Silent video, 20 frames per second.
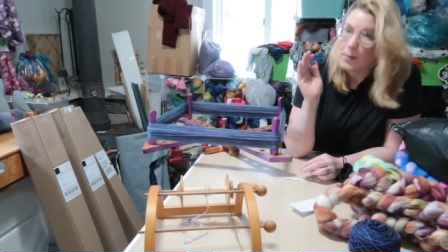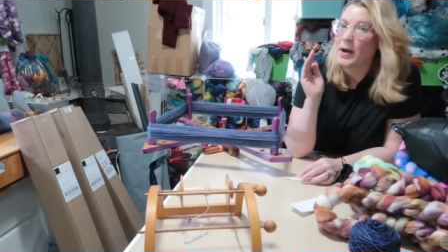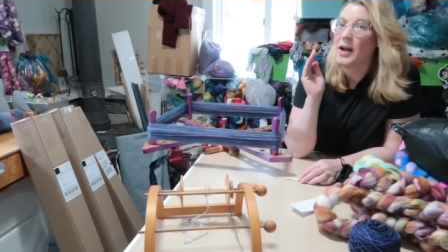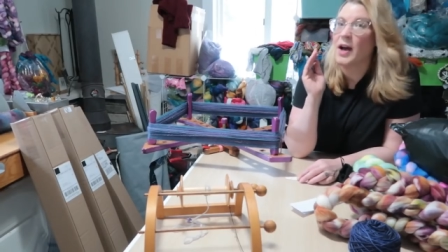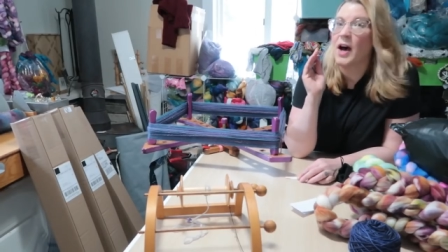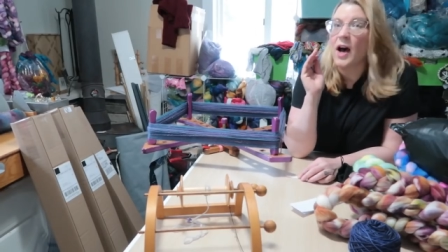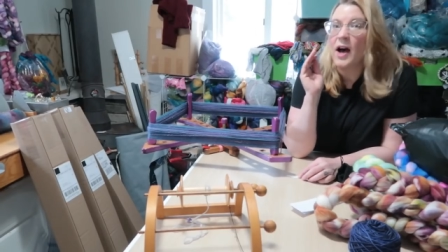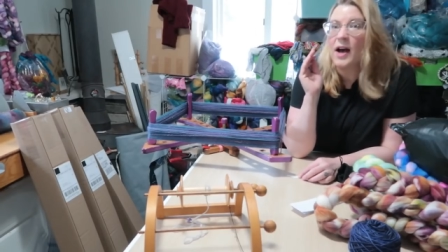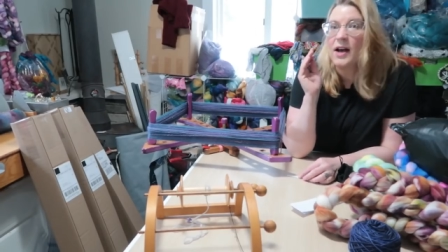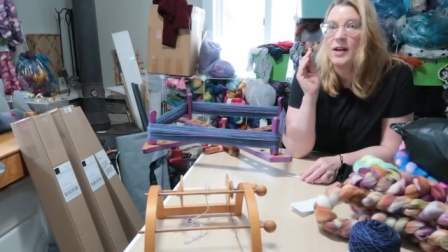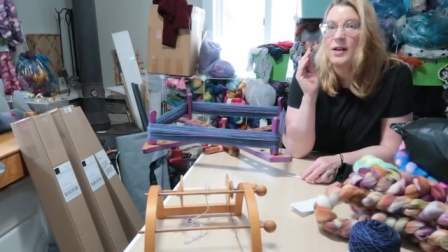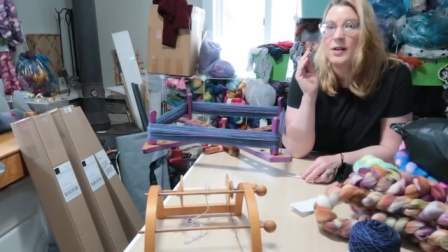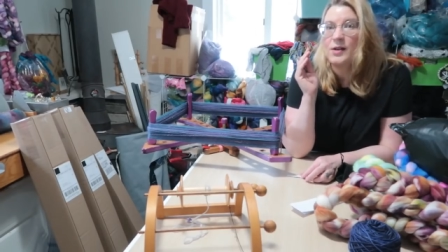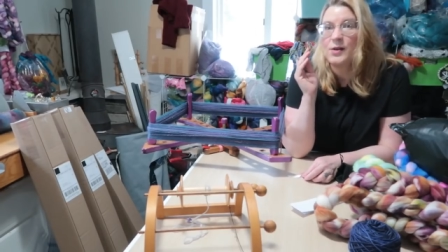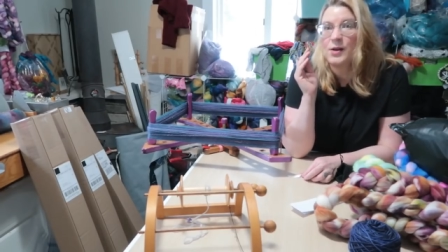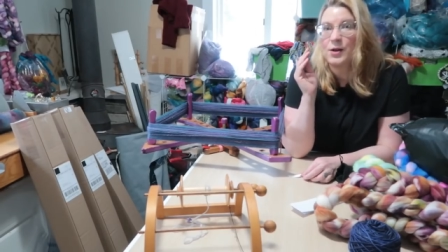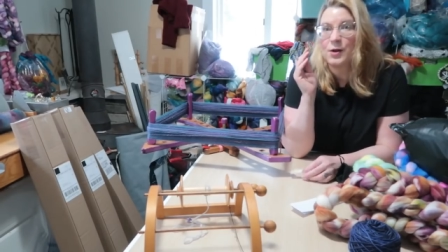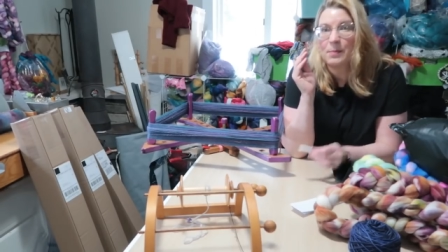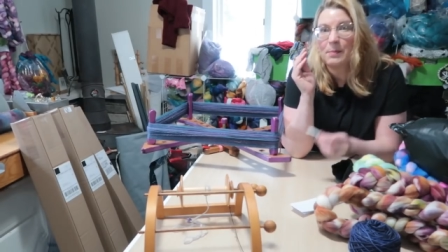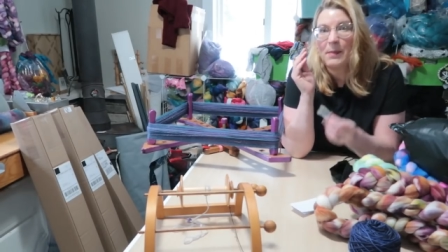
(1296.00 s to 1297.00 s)
because
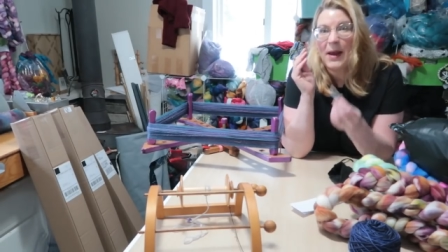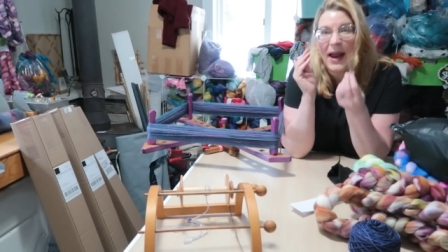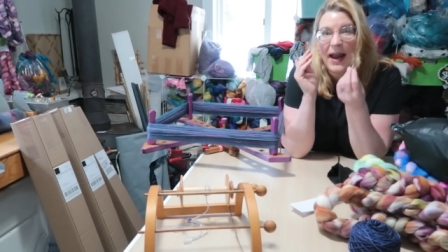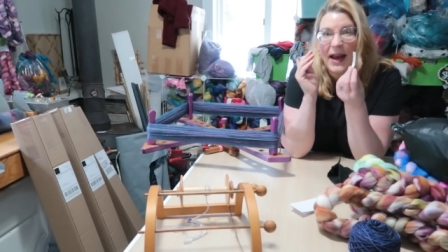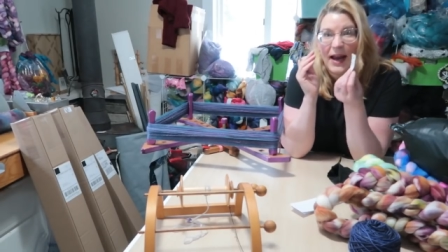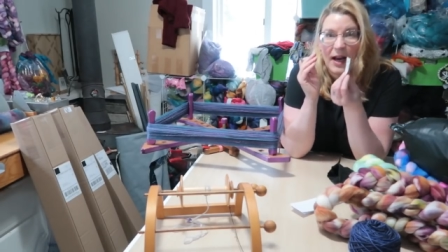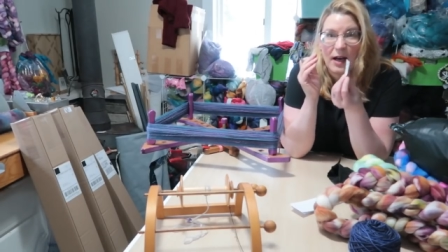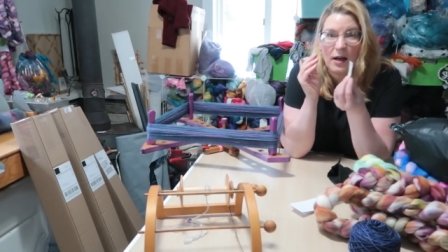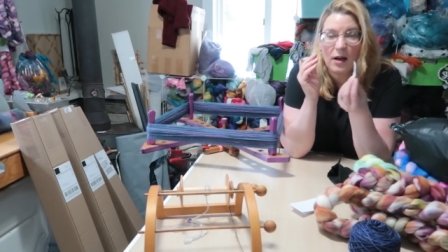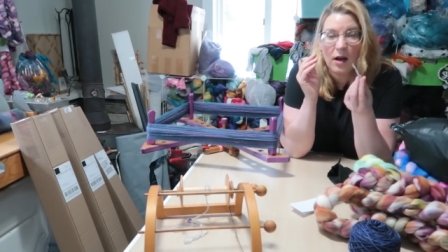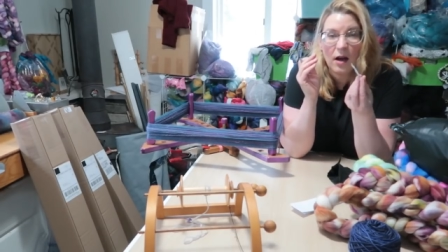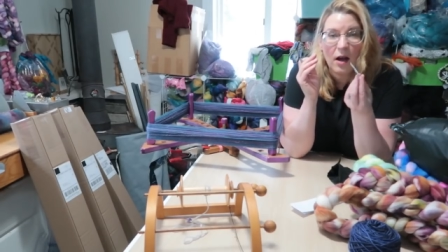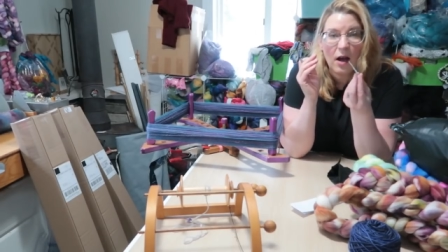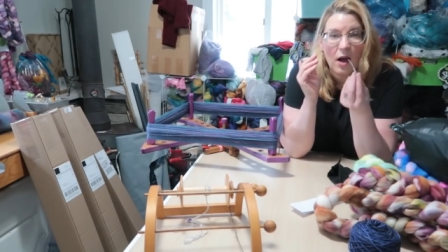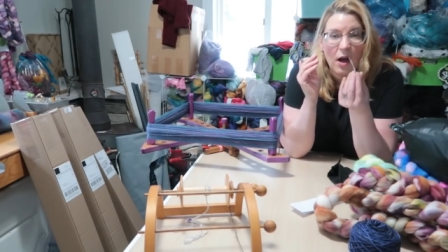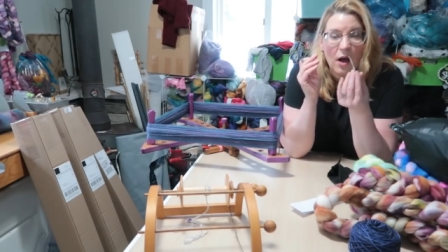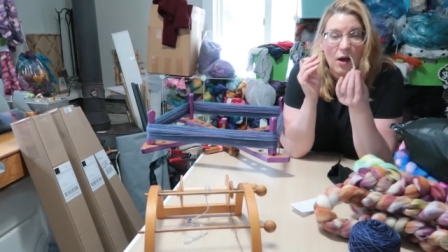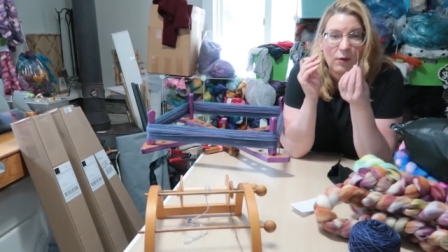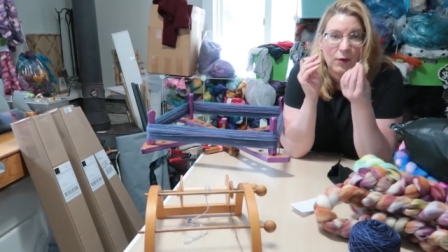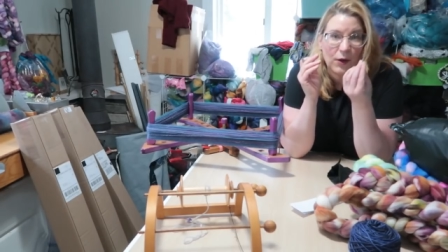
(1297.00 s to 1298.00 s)
they're made
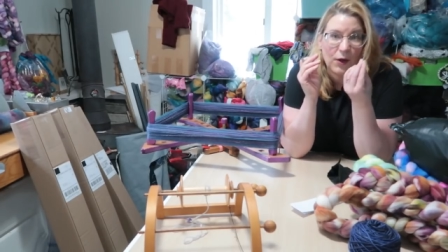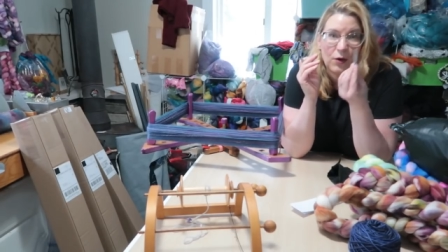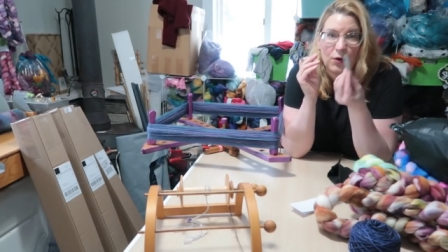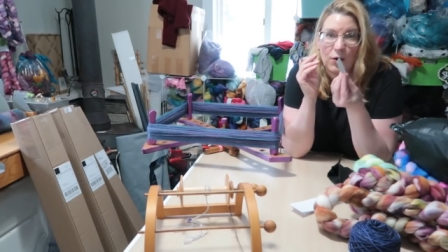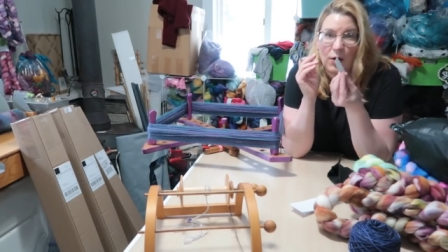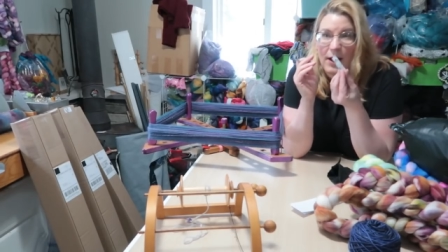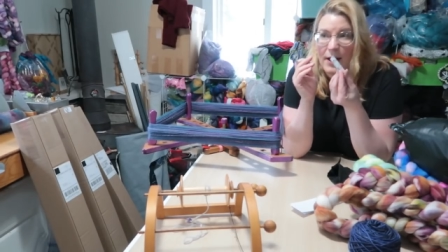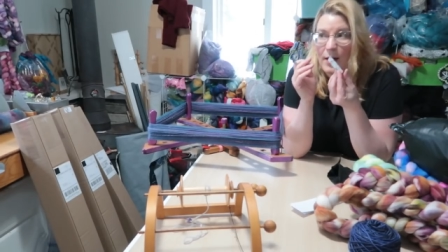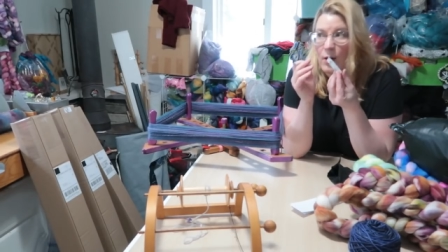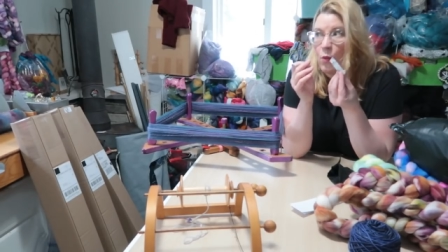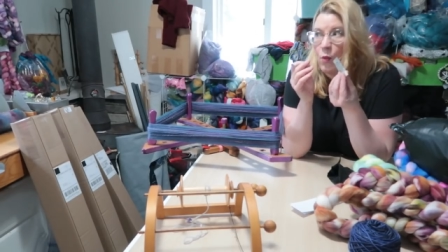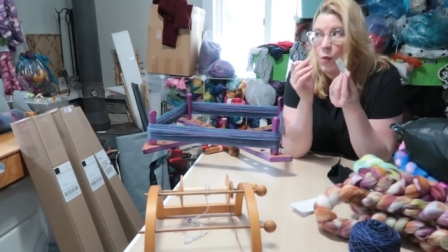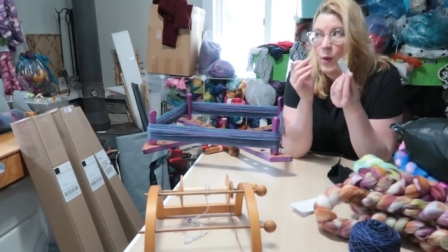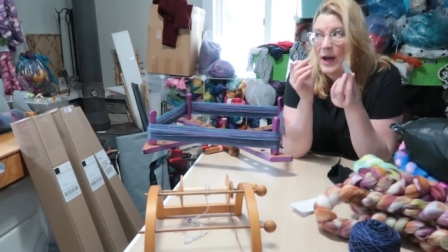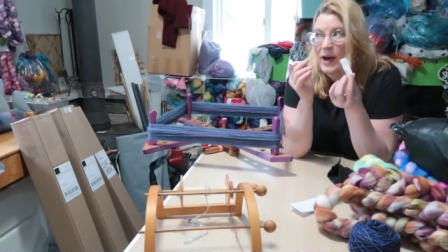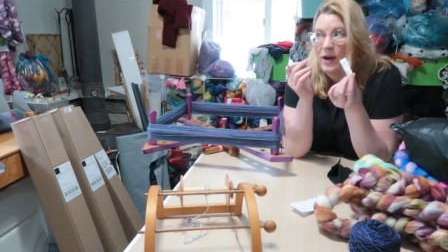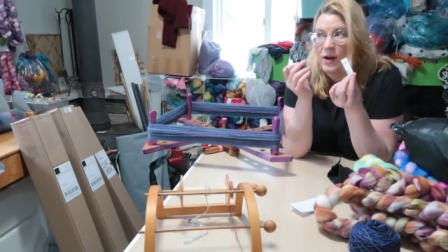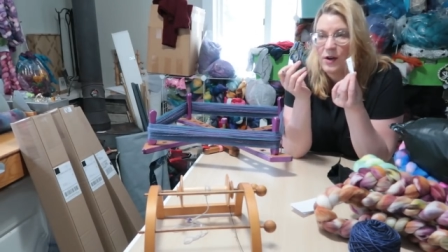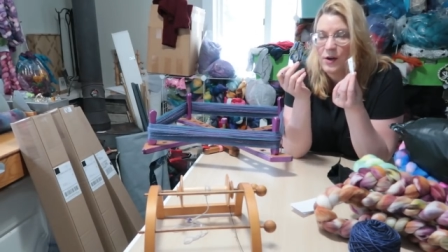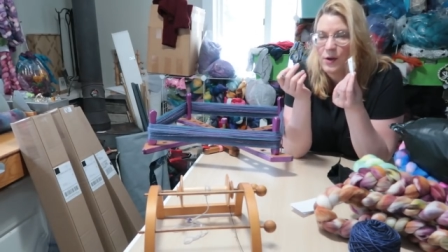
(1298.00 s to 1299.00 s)
for you to like
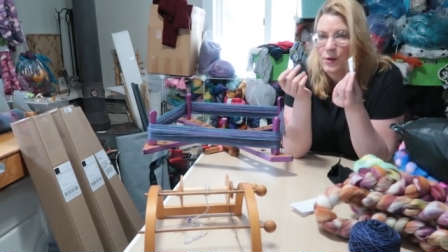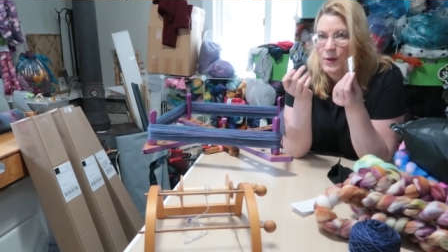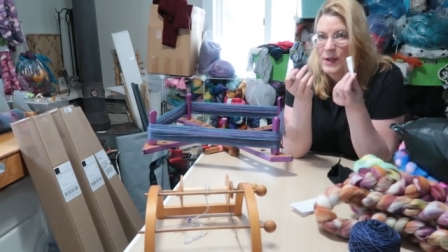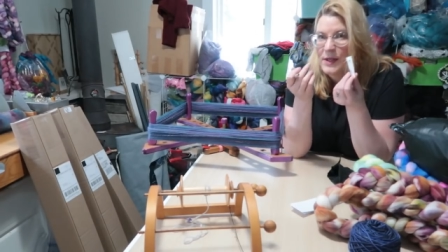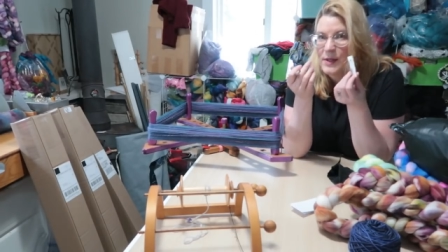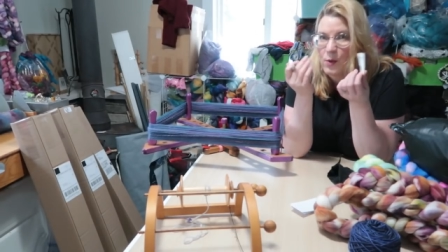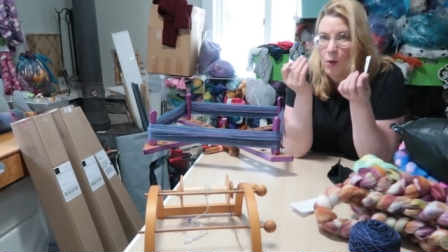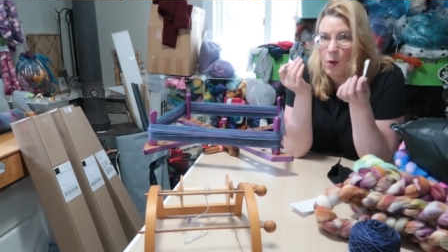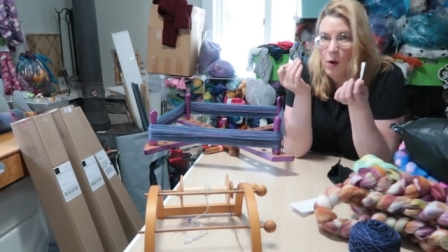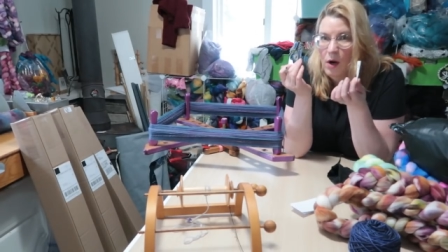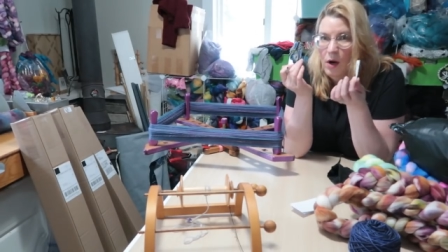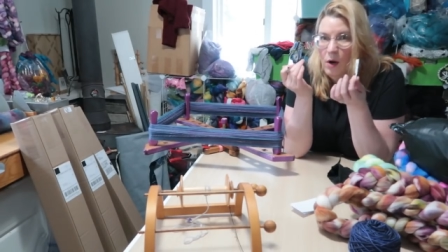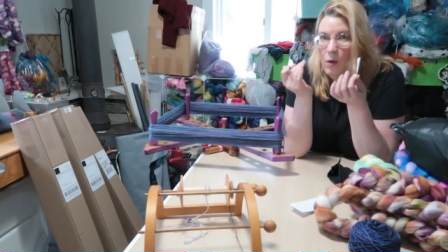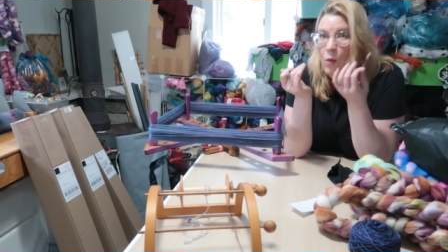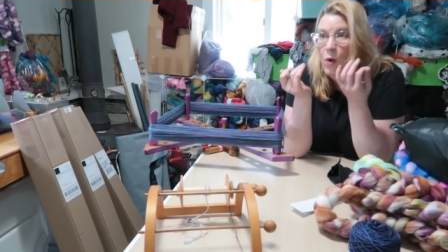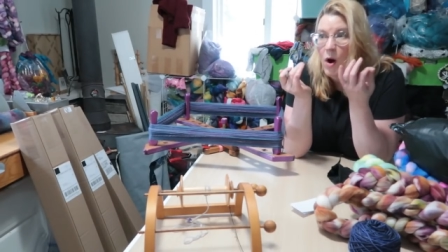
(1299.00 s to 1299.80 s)
wear at a resort,